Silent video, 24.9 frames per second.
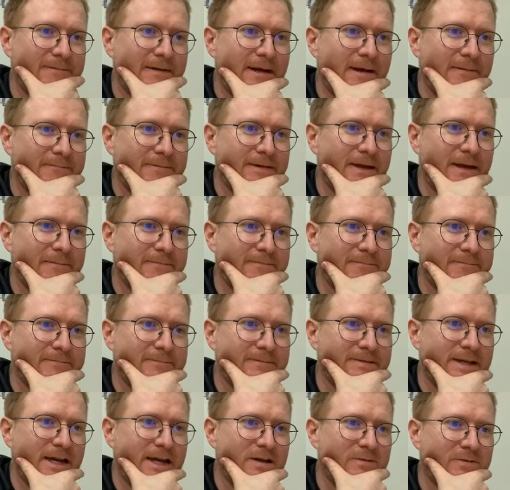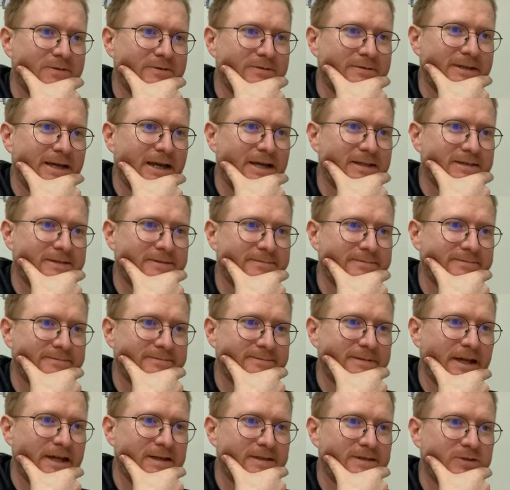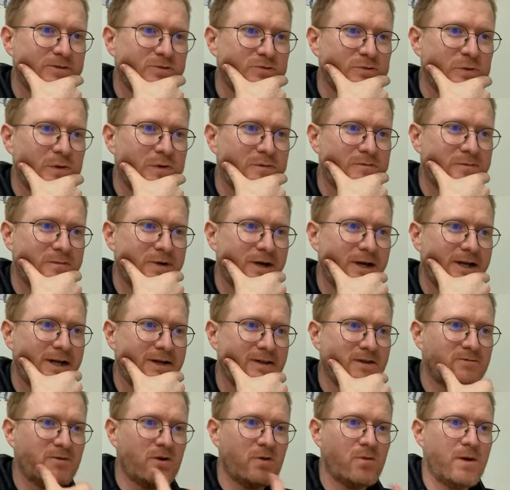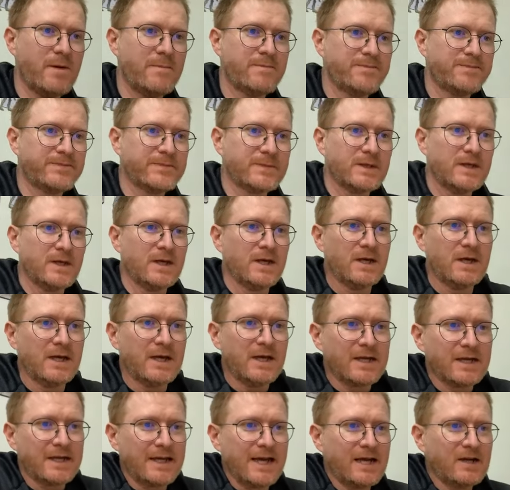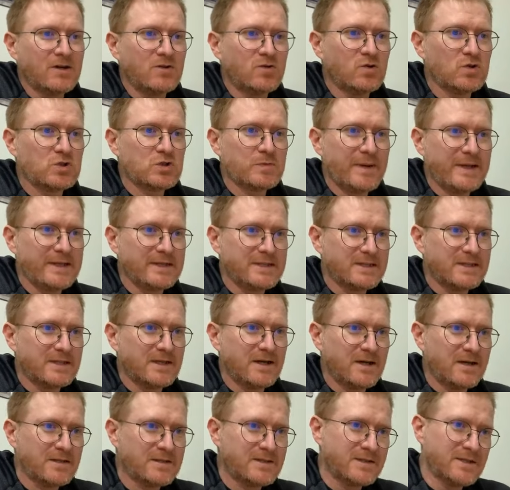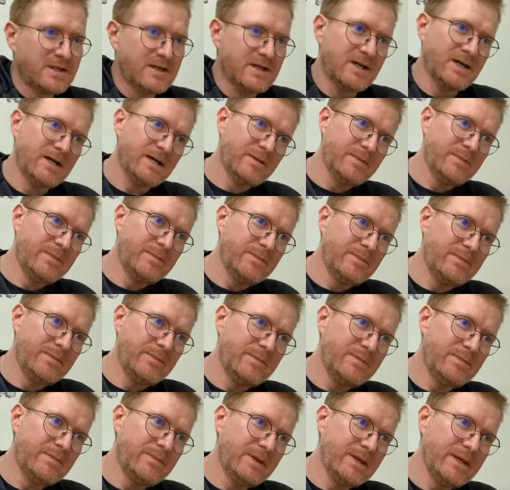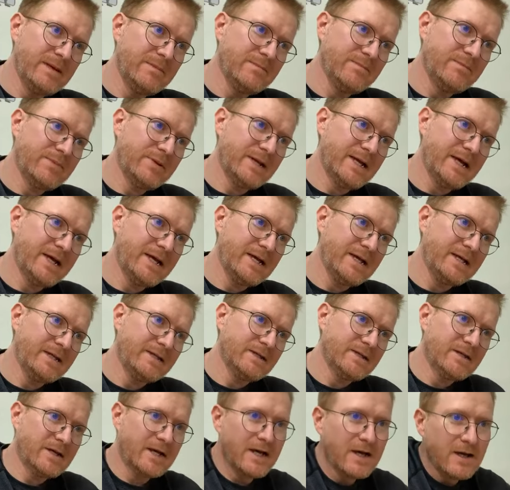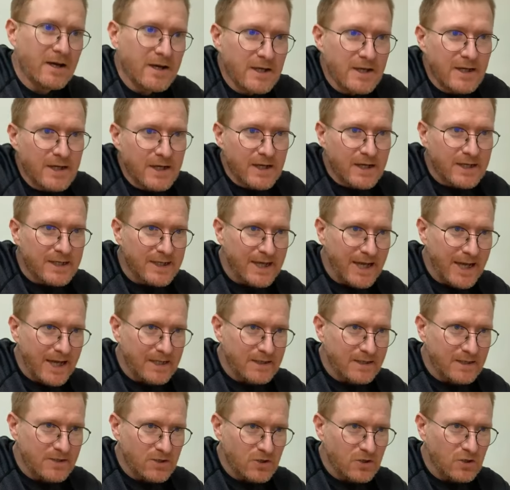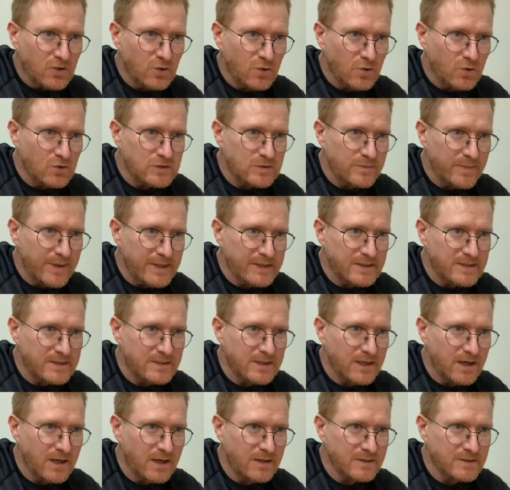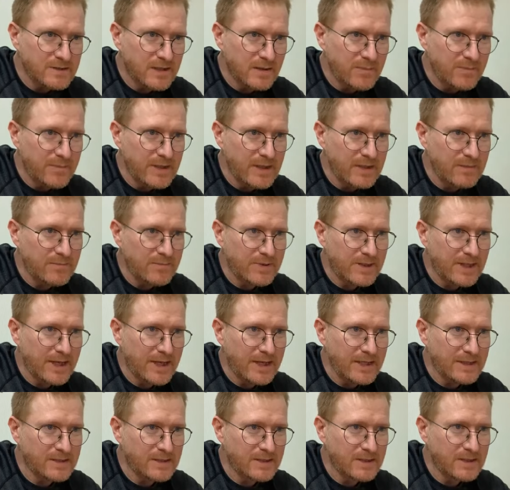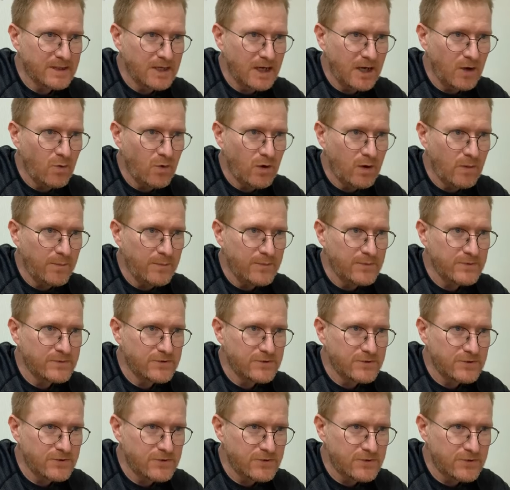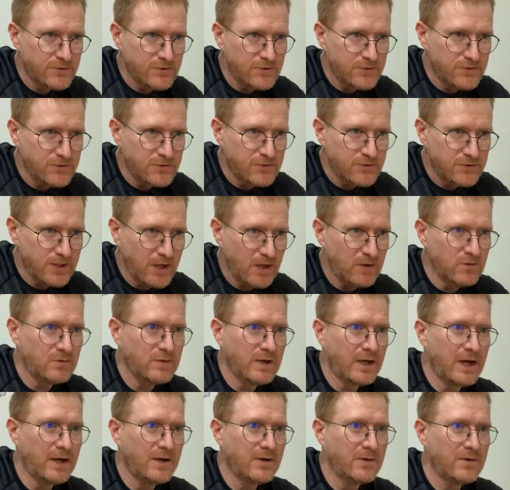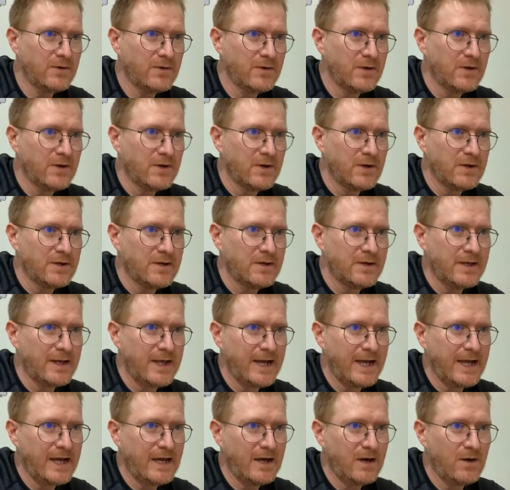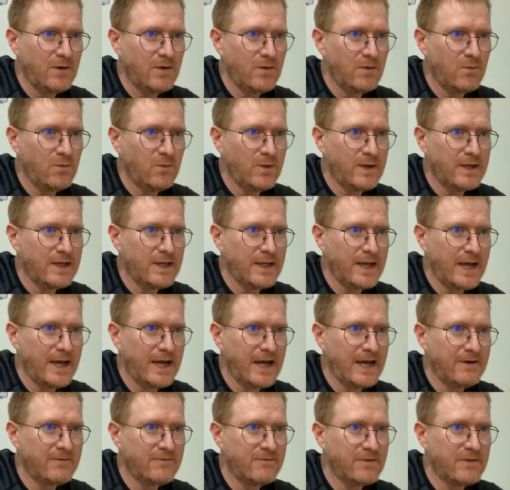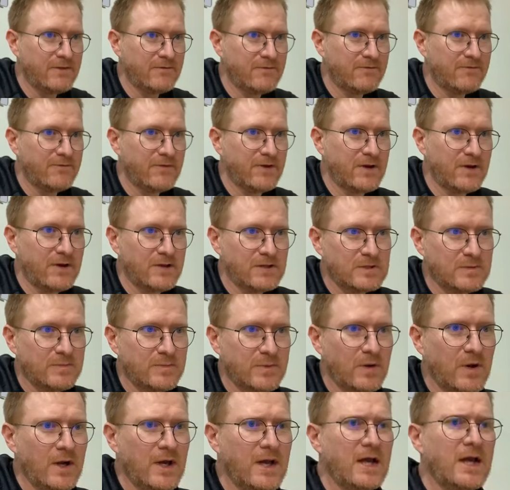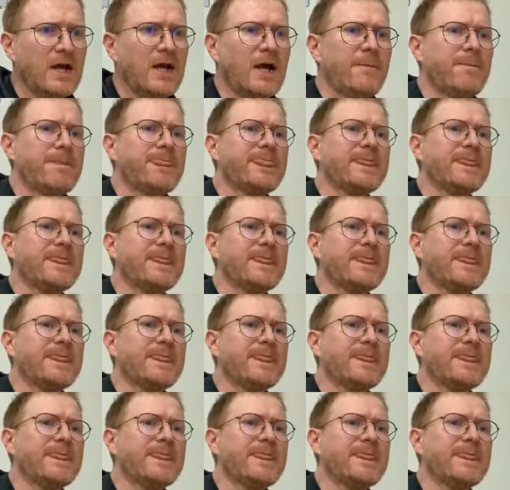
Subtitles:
Yeah. Edward. Yes. Of course we want another rockworm. Can core space starter being played? Can the core space starter being played co-op solo? Now we have the Firstborn.